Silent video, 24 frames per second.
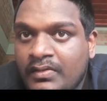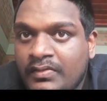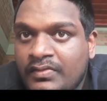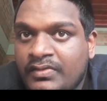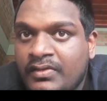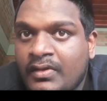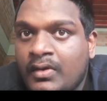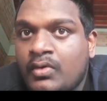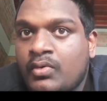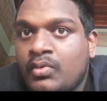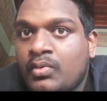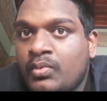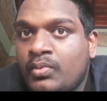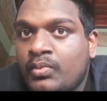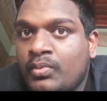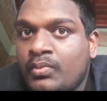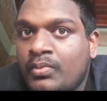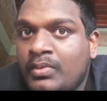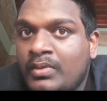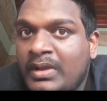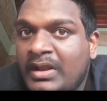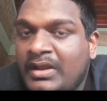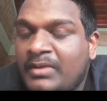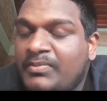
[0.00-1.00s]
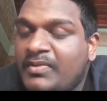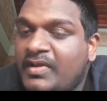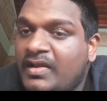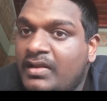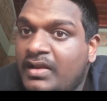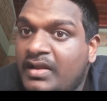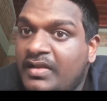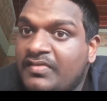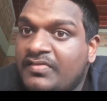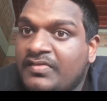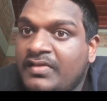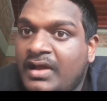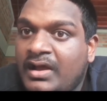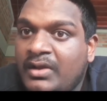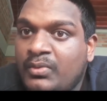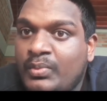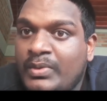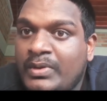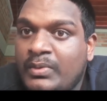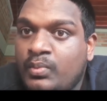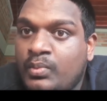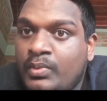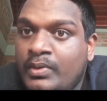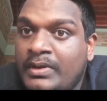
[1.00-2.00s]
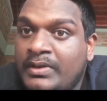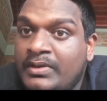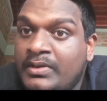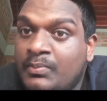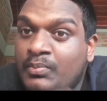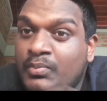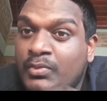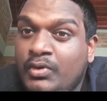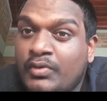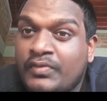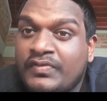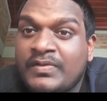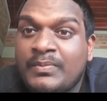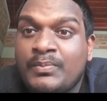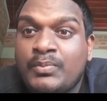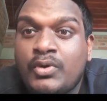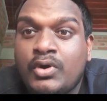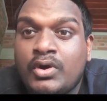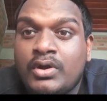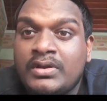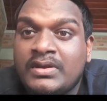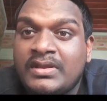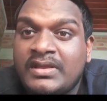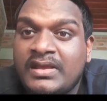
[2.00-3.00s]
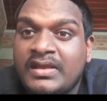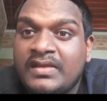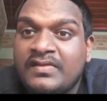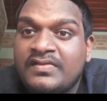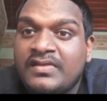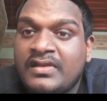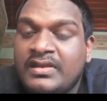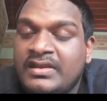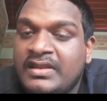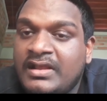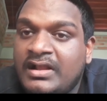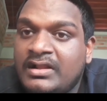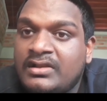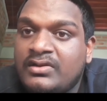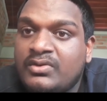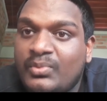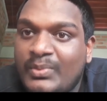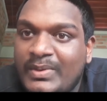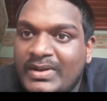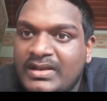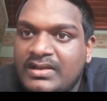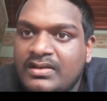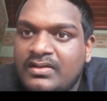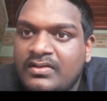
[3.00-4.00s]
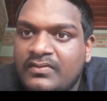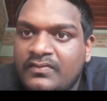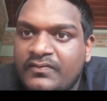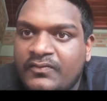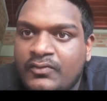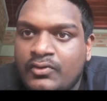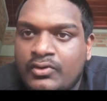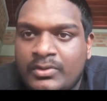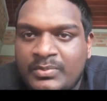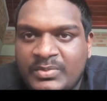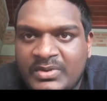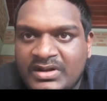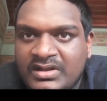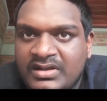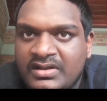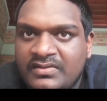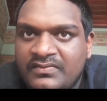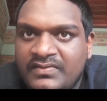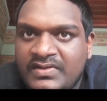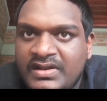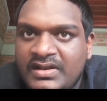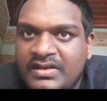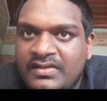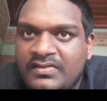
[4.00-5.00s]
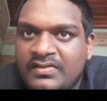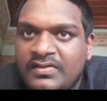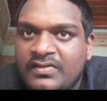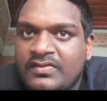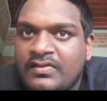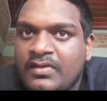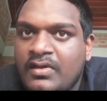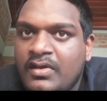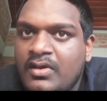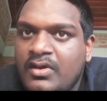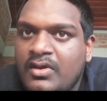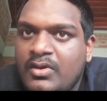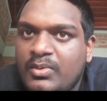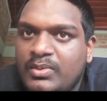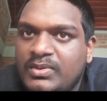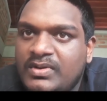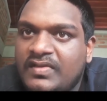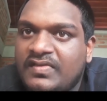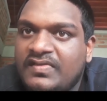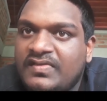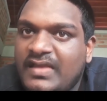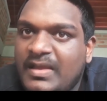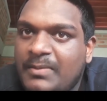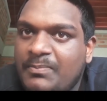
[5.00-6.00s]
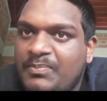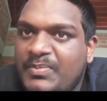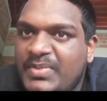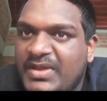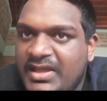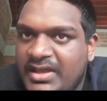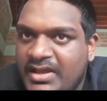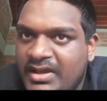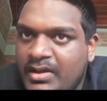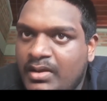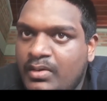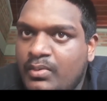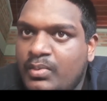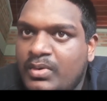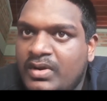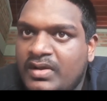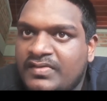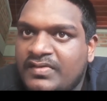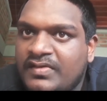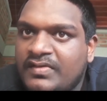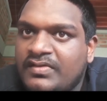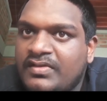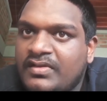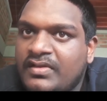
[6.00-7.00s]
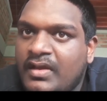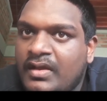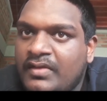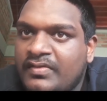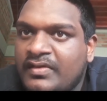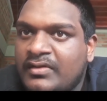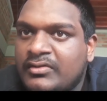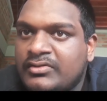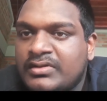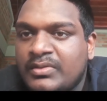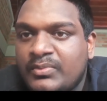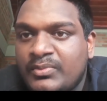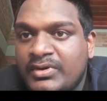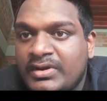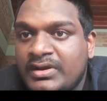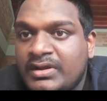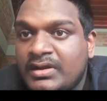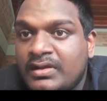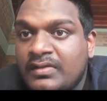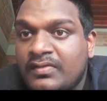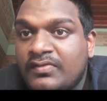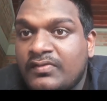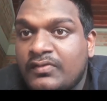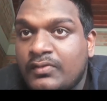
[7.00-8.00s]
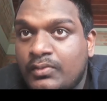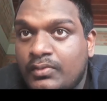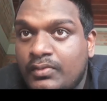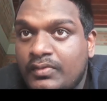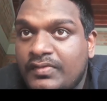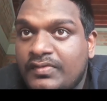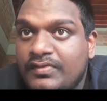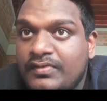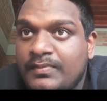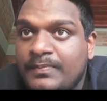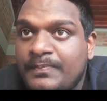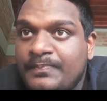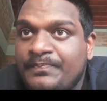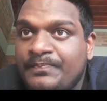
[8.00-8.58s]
So let's start with what the most important case that dealt with forum non-conveniences, which is St. Pierre versus South American Stores.